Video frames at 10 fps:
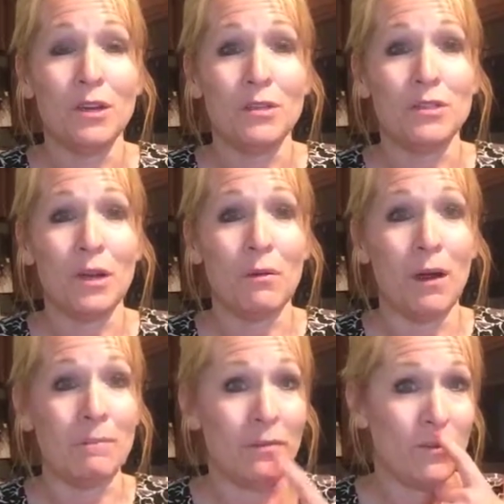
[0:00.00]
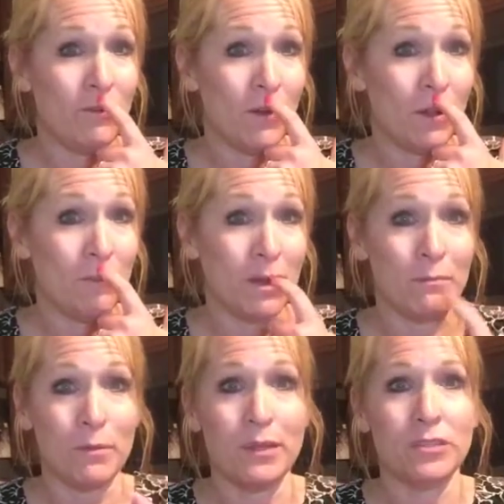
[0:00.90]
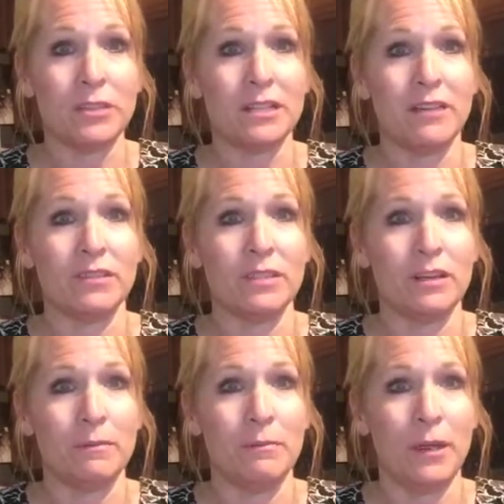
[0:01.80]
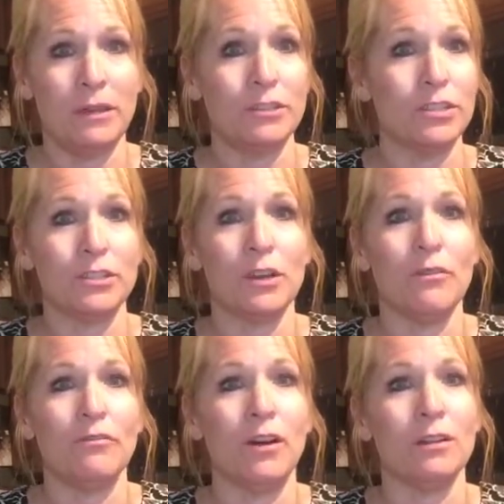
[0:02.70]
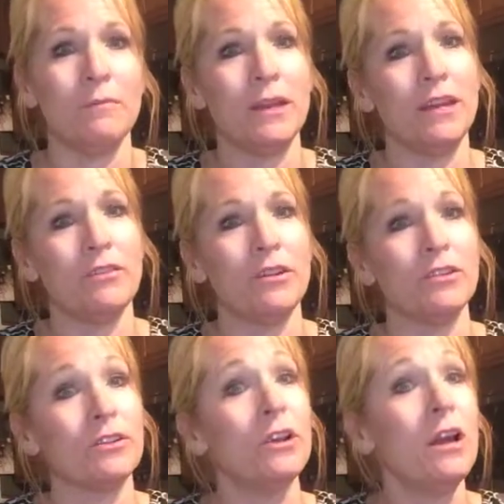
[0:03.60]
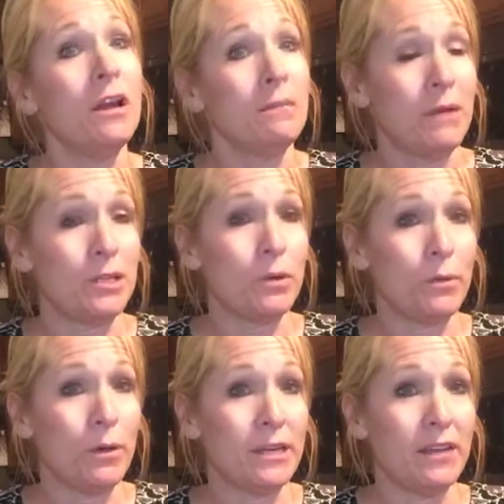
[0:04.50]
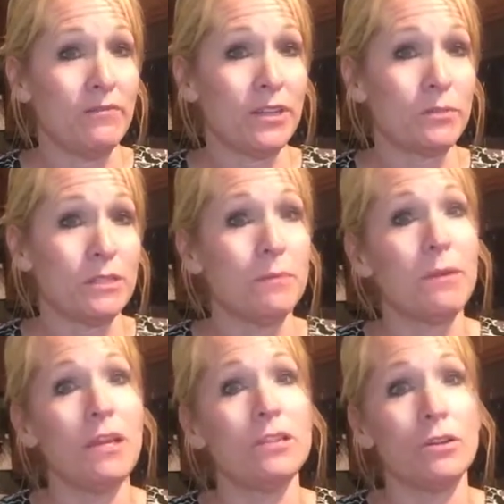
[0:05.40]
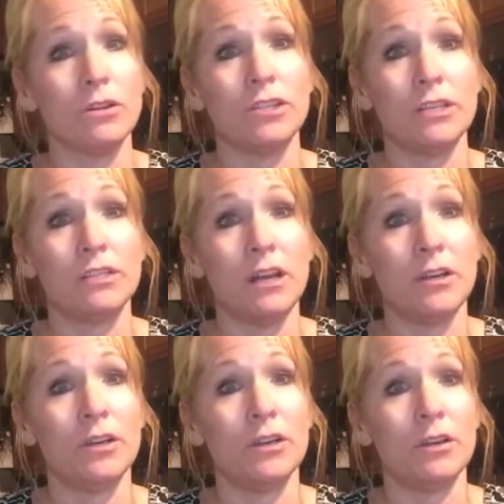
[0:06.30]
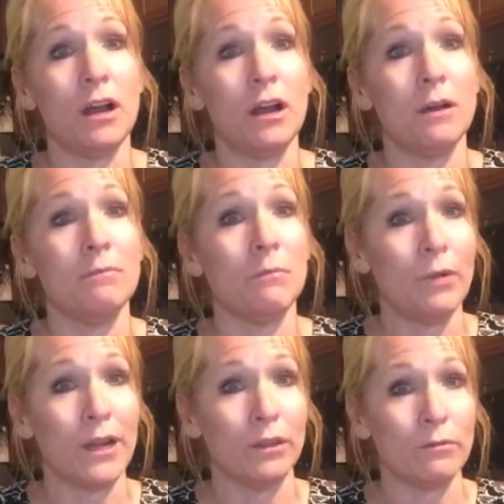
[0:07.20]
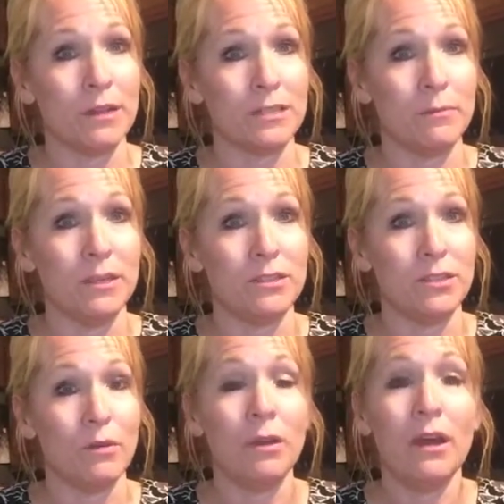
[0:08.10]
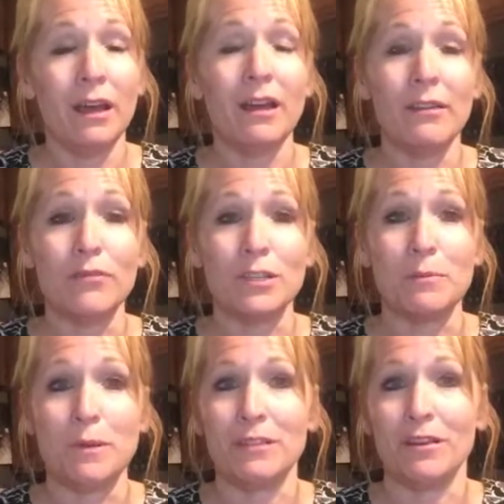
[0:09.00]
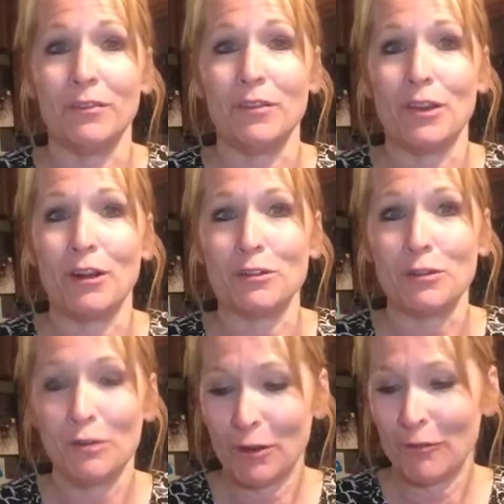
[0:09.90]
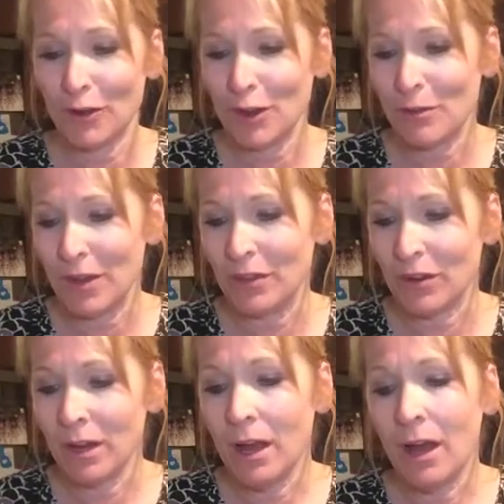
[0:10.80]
So if you follow me on Pinterest, I have a ton pinned. Just go follow me either under my 21-day fix recipes or just under regular recipes too. And I have recipes on there that aren't so good for you either.